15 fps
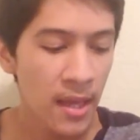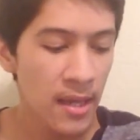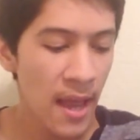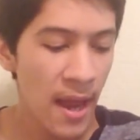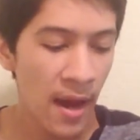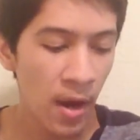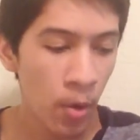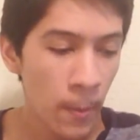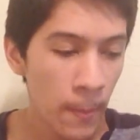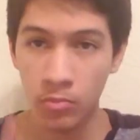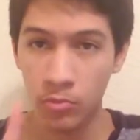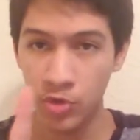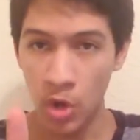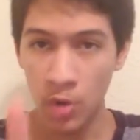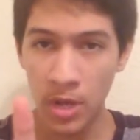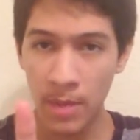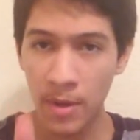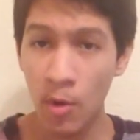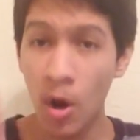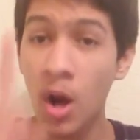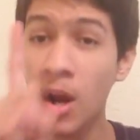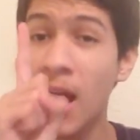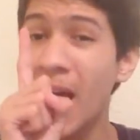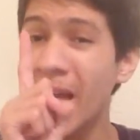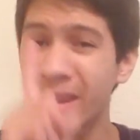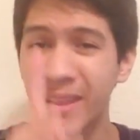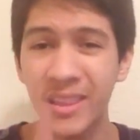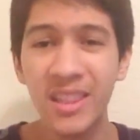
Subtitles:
Now, don't get me wrong, I